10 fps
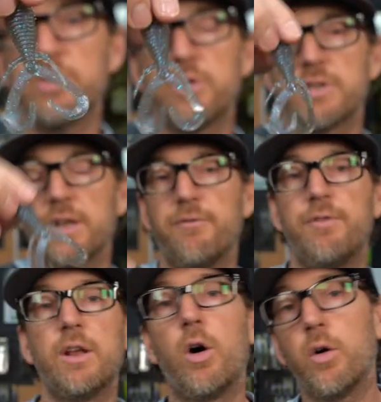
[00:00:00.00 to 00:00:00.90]
inch, so it's gonna
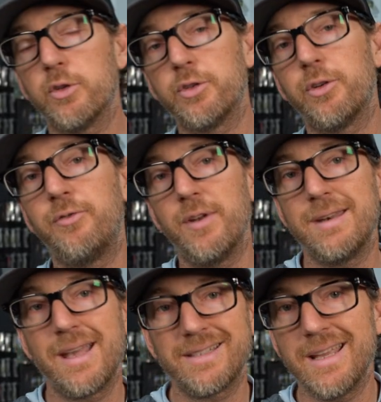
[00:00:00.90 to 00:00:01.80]
fit all those little
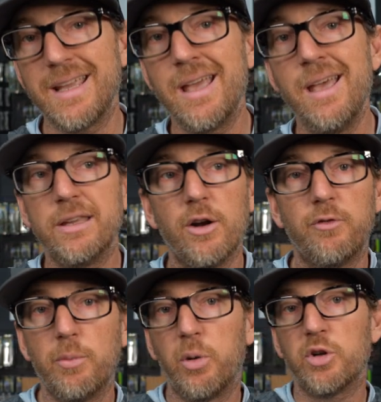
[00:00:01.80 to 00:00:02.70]
finesse, you know,
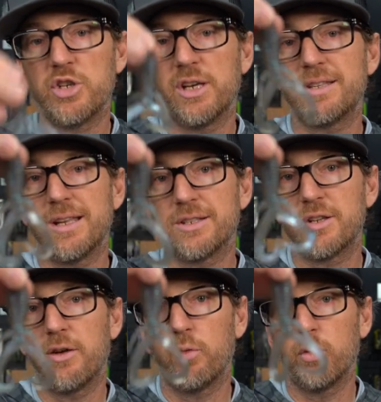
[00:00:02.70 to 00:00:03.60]
football jigs and
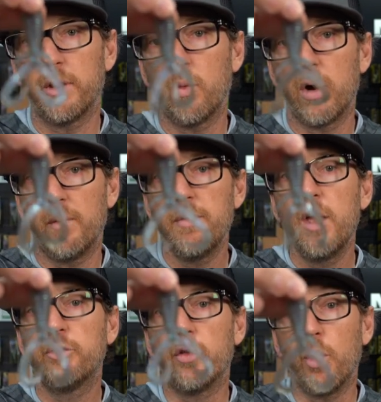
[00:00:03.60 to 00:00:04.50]
stuff really well.
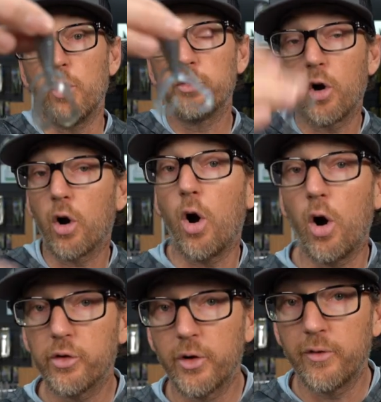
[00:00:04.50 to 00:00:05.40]
So those are
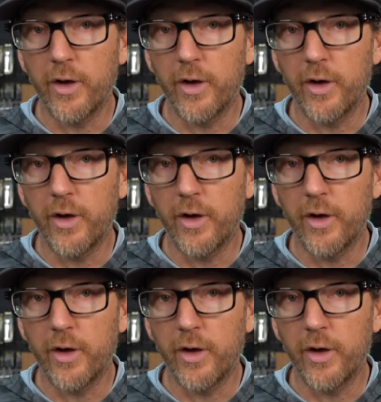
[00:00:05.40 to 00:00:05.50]
also